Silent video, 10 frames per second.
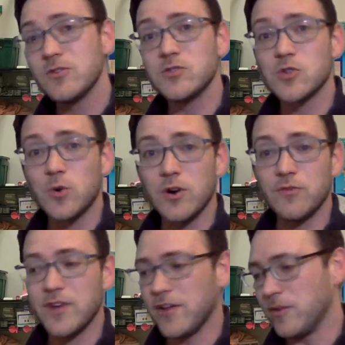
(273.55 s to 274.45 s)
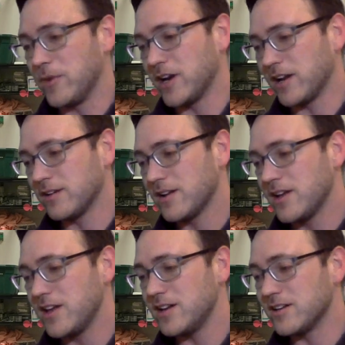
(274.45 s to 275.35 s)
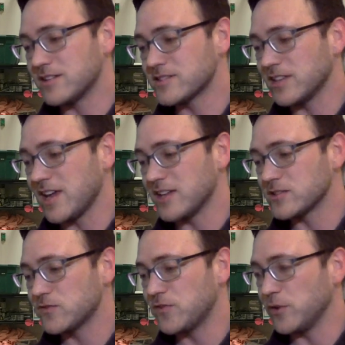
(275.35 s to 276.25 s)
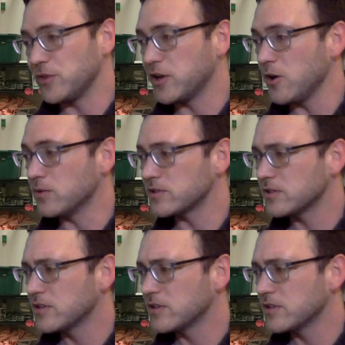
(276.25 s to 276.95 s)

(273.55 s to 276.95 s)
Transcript: Zorro found the money, hidden in Soleil's filthy coat.